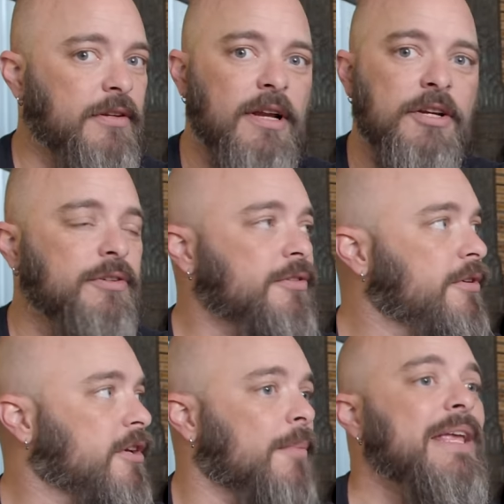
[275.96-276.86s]
international
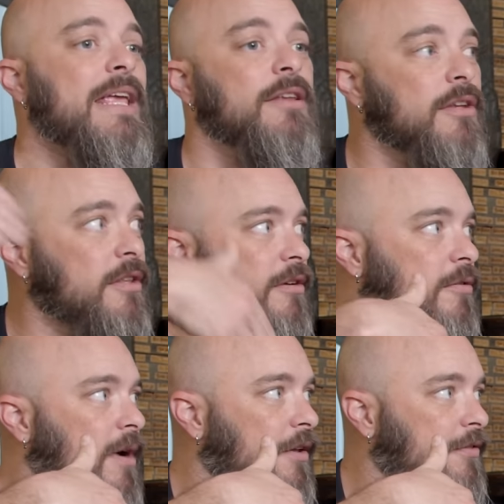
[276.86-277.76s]
too. Coming into the
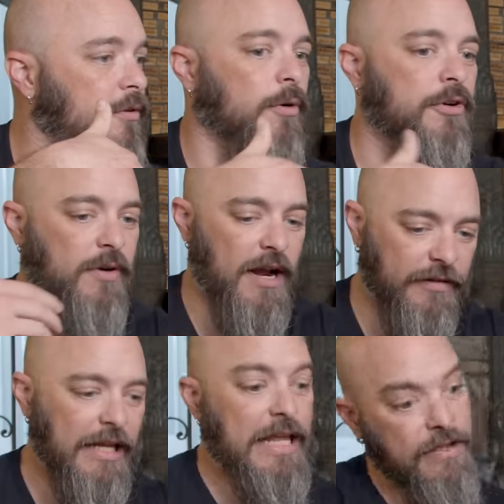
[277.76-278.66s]
U S okay. or
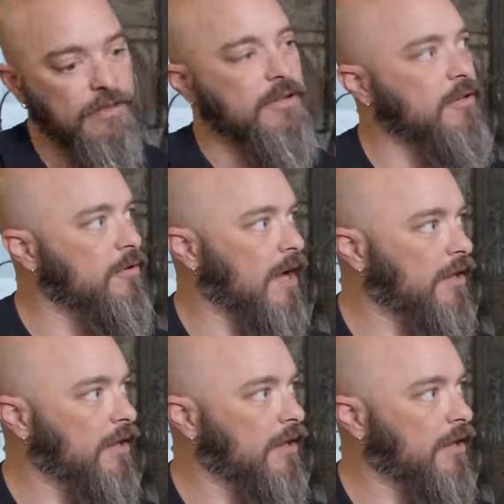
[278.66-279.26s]
traveling in the U